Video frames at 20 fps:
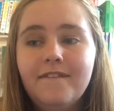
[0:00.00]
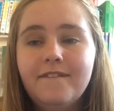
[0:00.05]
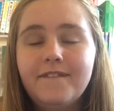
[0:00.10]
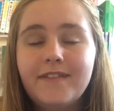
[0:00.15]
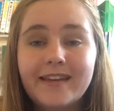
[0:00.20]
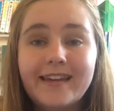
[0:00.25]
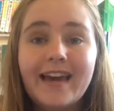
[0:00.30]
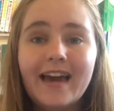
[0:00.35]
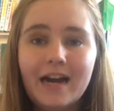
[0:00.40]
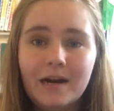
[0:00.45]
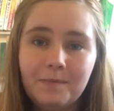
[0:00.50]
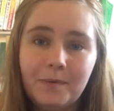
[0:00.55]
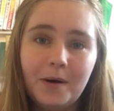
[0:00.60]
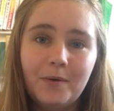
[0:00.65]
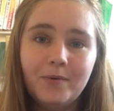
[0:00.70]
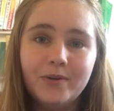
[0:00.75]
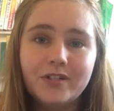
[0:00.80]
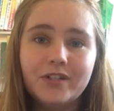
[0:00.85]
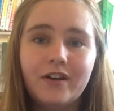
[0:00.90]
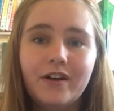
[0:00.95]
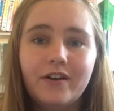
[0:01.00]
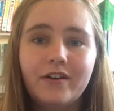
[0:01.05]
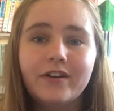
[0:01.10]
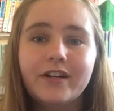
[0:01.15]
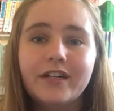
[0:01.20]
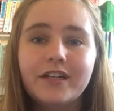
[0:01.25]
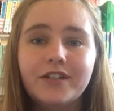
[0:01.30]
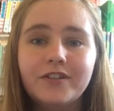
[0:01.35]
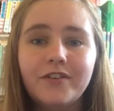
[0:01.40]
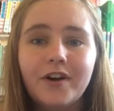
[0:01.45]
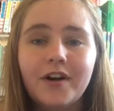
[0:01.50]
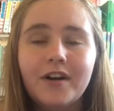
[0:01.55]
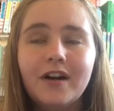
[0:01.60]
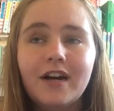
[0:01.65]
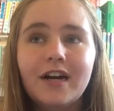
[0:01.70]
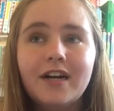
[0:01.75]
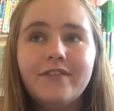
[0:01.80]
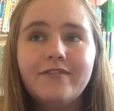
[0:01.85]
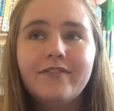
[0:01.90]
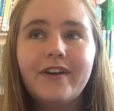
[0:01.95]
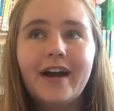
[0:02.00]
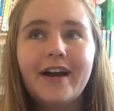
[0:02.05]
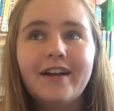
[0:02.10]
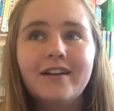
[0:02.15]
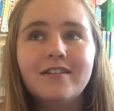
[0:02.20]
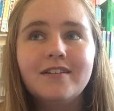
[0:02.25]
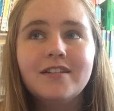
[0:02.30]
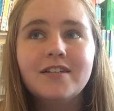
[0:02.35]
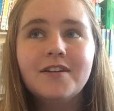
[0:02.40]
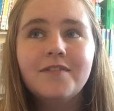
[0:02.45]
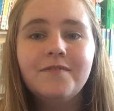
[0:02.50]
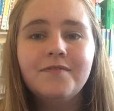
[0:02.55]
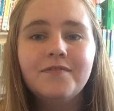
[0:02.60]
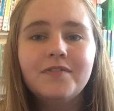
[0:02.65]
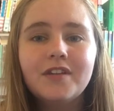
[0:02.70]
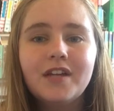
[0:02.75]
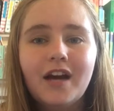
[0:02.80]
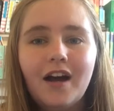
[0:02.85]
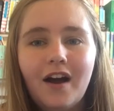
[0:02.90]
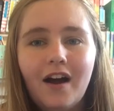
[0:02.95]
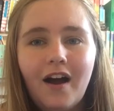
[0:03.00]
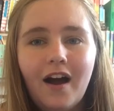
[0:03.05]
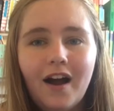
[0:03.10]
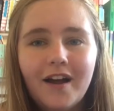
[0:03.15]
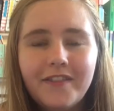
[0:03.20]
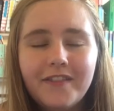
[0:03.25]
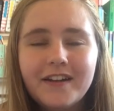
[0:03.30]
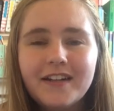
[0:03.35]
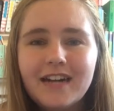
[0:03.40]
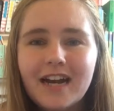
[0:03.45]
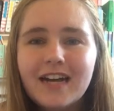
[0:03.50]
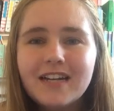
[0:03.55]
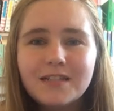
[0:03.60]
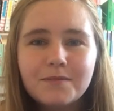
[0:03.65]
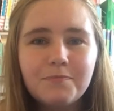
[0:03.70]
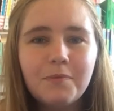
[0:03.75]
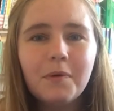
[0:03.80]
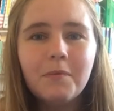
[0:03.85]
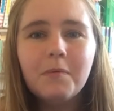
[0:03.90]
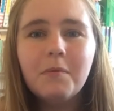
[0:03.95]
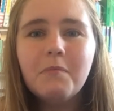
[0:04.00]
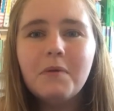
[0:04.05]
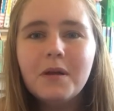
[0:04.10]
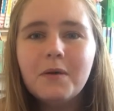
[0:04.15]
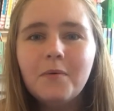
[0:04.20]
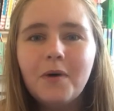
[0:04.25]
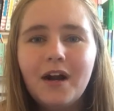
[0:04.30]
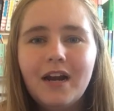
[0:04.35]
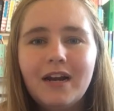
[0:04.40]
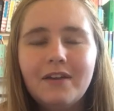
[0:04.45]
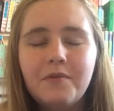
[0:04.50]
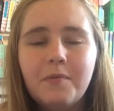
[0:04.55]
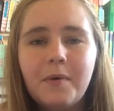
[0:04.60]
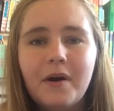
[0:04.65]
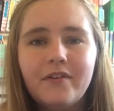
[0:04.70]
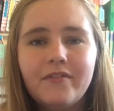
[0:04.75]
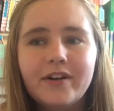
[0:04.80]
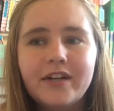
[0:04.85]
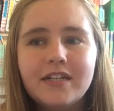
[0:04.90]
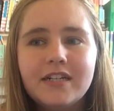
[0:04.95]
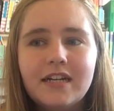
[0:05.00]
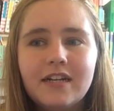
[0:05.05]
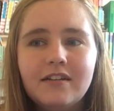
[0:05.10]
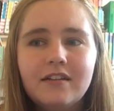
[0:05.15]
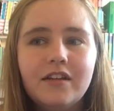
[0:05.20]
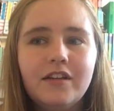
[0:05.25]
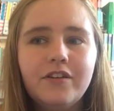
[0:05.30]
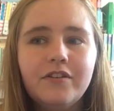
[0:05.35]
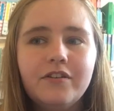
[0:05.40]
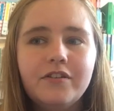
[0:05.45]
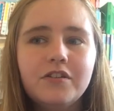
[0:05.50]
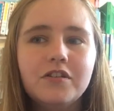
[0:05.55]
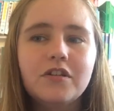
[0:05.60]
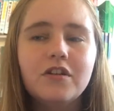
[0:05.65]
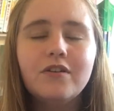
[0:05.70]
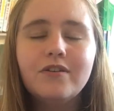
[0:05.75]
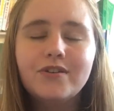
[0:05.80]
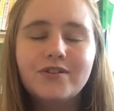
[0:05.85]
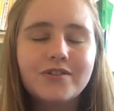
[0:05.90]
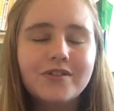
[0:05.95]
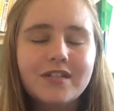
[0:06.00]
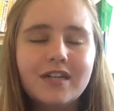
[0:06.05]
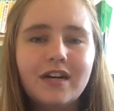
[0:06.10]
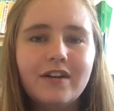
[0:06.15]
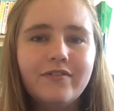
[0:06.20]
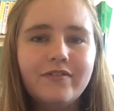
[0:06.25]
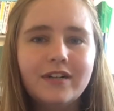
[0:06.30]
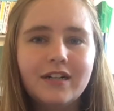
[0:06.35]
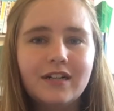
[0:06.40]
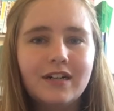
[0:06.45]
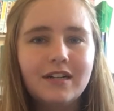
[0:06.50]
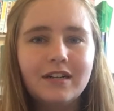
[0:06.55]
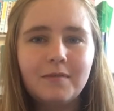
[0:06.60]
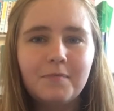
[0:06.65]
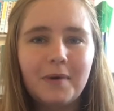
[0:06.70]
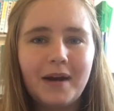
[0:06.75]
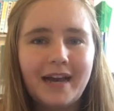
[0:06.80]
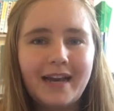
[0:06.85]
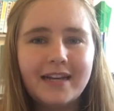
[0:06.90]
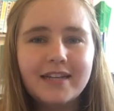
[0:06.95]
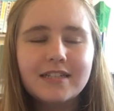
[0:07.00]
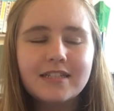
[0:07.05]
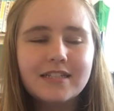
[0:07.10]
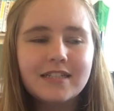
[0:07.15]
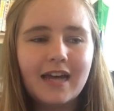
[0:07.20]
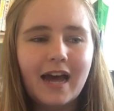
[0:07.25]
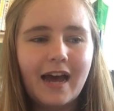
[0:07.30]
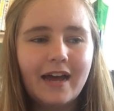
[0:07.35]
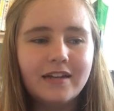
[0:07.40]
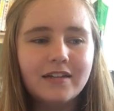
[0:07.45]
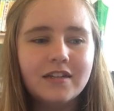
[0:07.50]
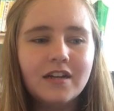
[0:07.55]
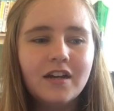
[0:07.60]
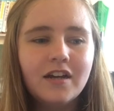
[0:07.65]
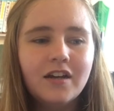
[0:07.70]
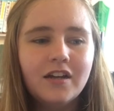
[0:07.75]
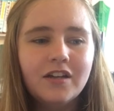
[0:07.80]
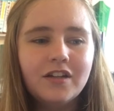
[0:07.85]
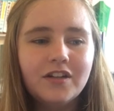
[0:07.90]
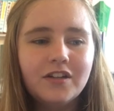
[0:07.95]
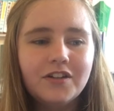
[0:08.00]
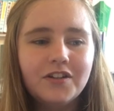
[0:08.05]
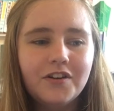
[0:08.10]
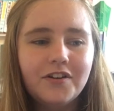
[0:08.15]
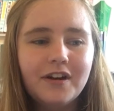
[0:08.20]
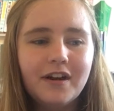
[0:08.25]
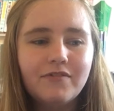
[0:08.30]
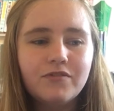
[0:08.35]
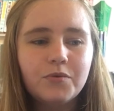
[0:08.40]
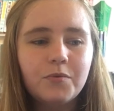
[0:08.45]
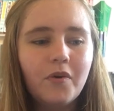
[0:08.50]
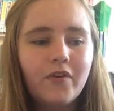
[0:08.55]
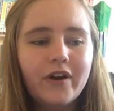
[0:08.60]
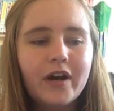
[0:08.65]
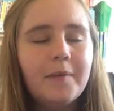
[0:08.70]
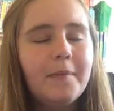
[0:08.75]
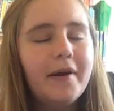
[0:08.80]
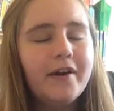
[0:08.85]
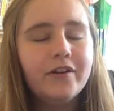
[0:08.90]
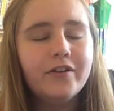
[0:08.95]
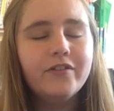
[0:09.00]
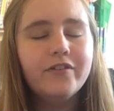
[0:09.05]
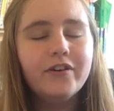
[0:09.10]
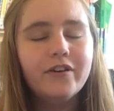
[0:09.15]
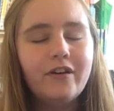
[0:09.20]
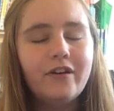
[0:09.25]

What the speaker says: forget about what's going on in your own life. And I think that's probably what I love about reading, that you can just lose yourself in another place and you don't have to worry about your